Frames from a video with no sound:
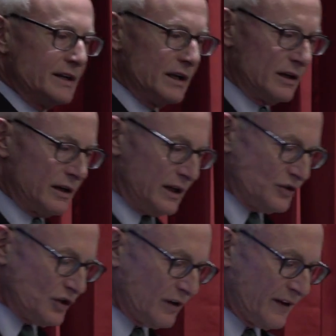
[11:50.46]
idea in
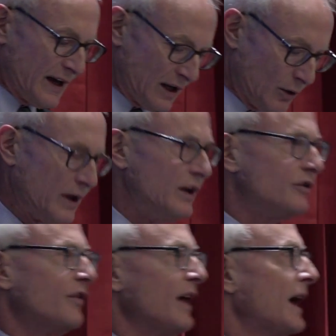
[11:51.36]
shared value
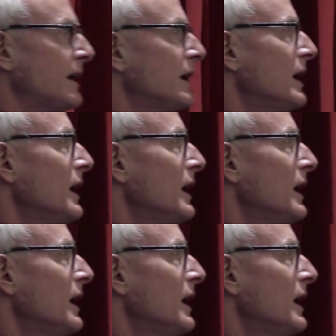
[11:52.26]
is that